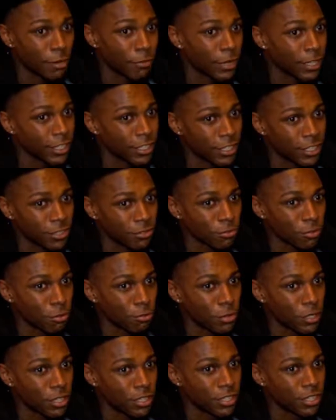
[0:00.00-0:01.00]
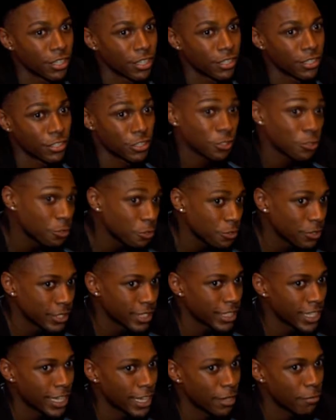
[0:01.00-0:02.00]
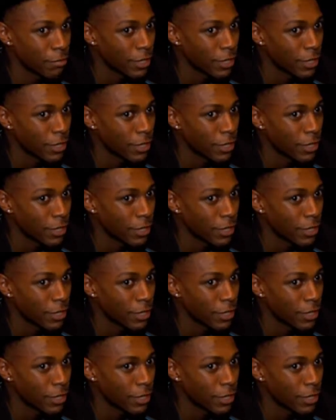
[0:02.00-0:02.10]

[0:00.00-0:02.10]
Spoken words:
of my thoughts were about shoes and not